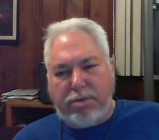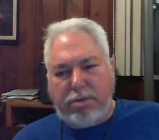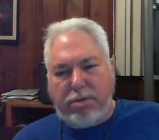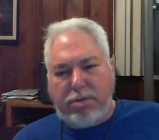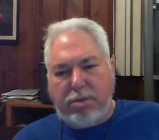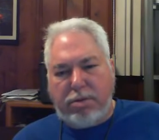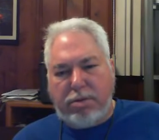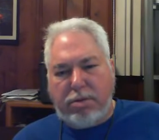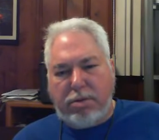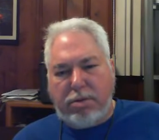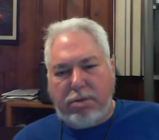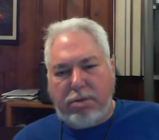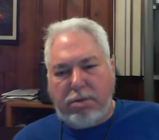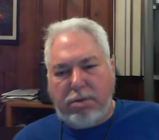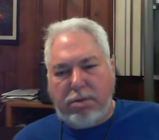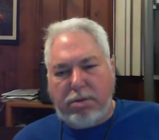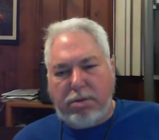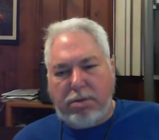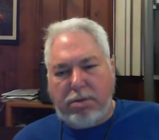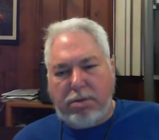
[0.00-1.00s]

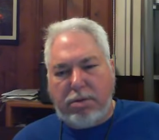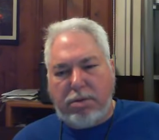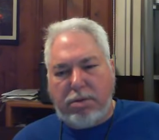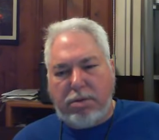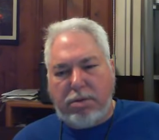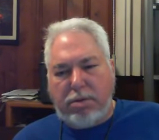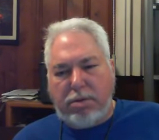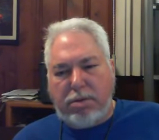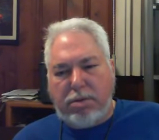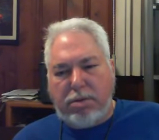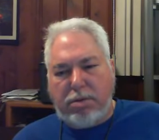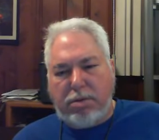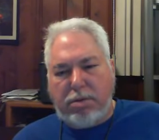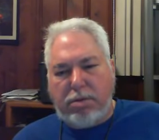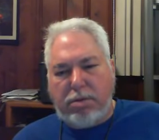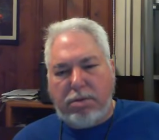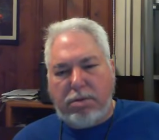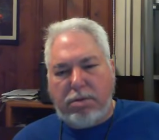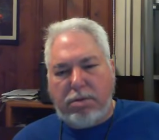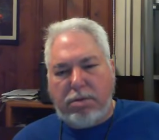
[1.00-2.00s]

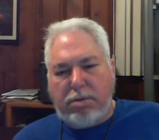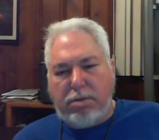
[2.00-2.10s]
No one is speaking in this clip.